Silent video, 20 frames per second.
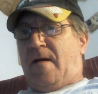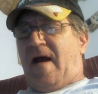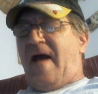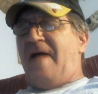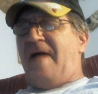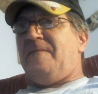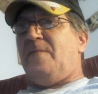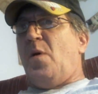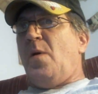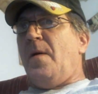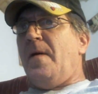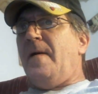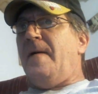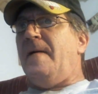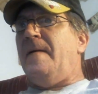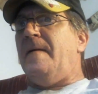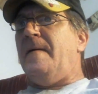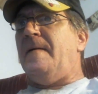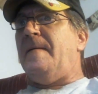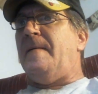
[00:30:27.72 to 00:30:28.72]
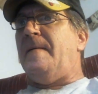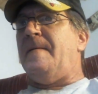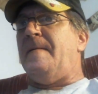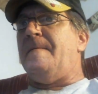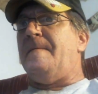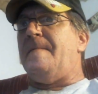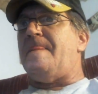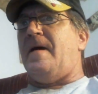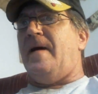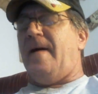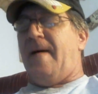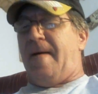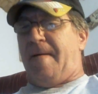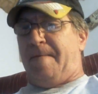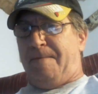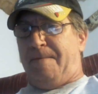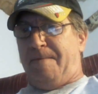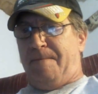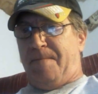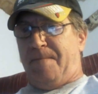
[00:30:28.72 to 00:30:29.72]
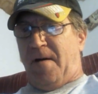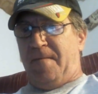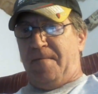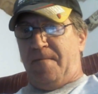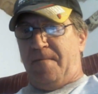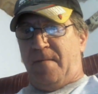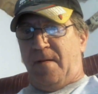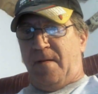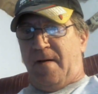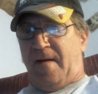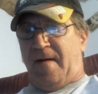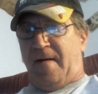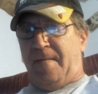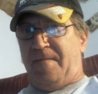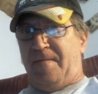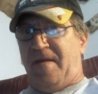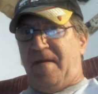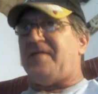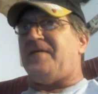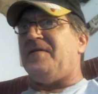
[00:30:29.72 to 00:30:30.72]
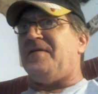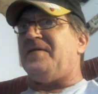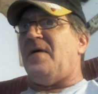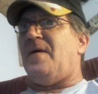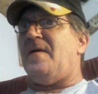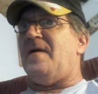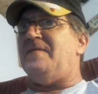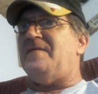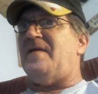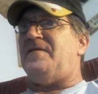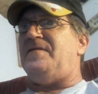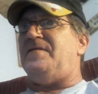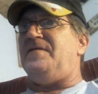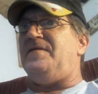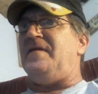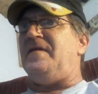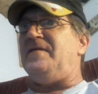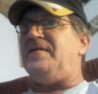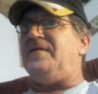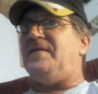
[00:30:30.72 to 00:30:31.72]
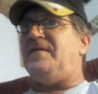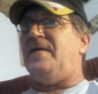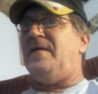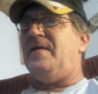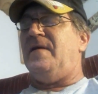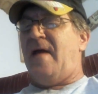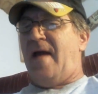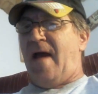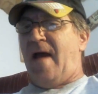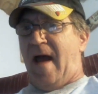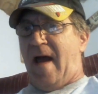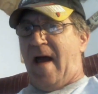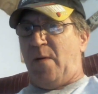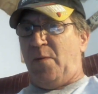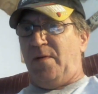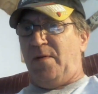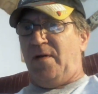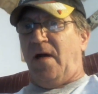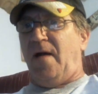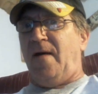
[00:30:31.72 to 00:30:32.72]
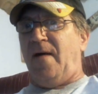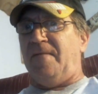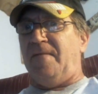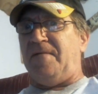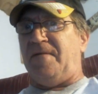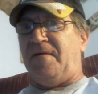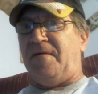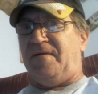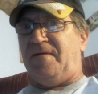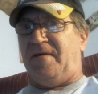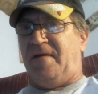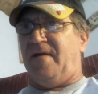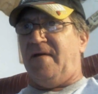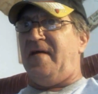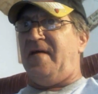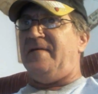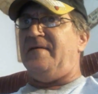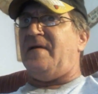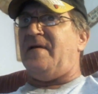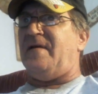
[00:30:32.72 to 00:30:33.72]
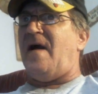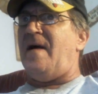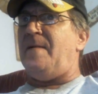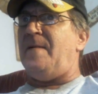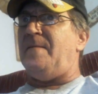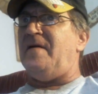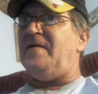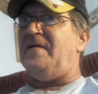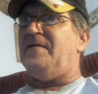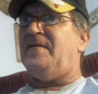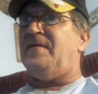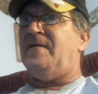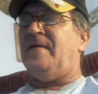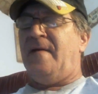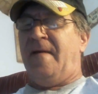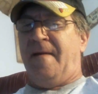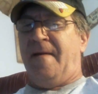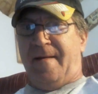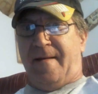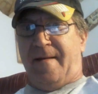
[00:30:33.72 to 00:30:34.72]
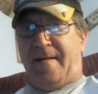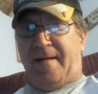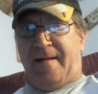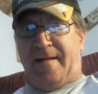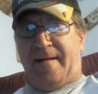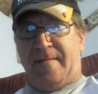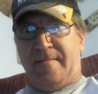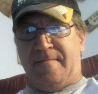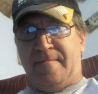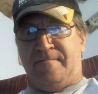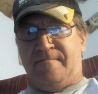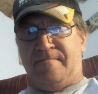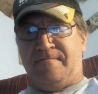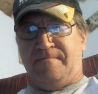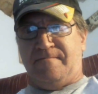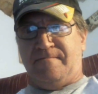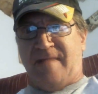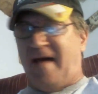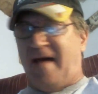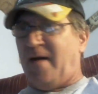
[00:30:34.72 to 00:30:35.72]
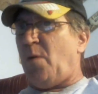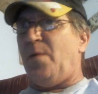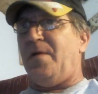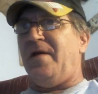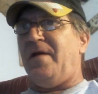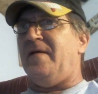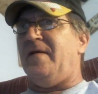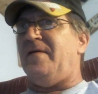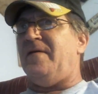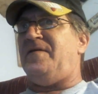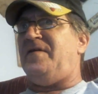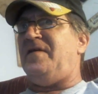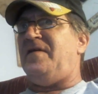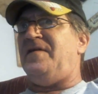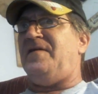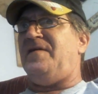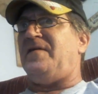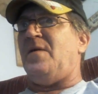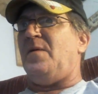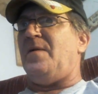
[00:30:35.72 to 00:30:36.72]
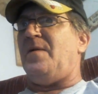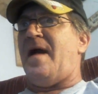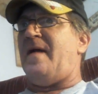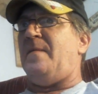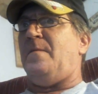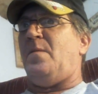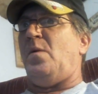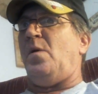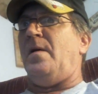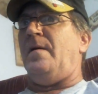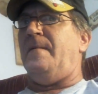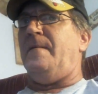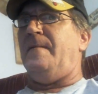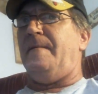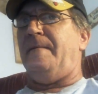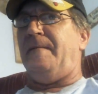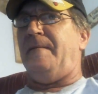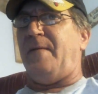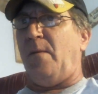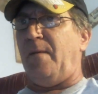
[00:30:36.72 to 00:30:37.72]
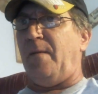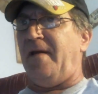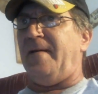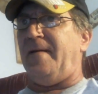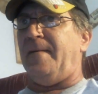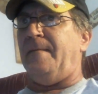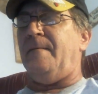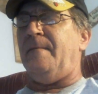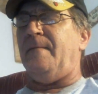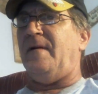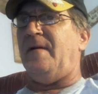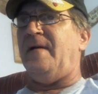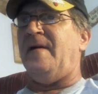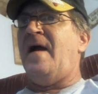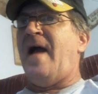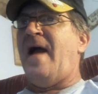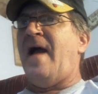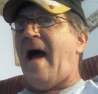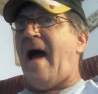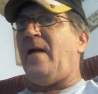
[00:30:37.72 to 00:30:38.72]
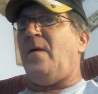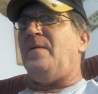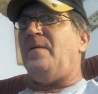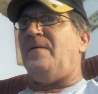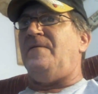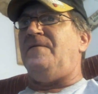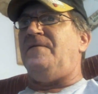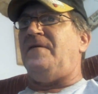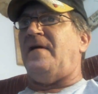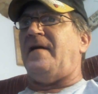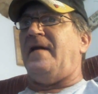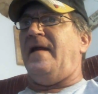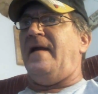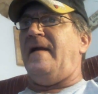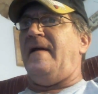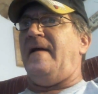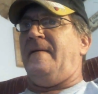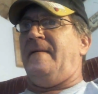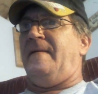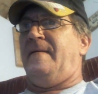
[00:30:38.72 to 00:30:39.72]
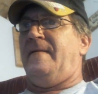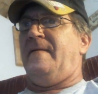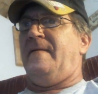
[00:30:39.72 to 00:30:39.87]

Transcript: I have more, but that's the start of it. That's the gist. I would love to hear any of your comments. I don't want to hear this shit. Go, attaboy. Go get them. Whatever. I don't know fucking how.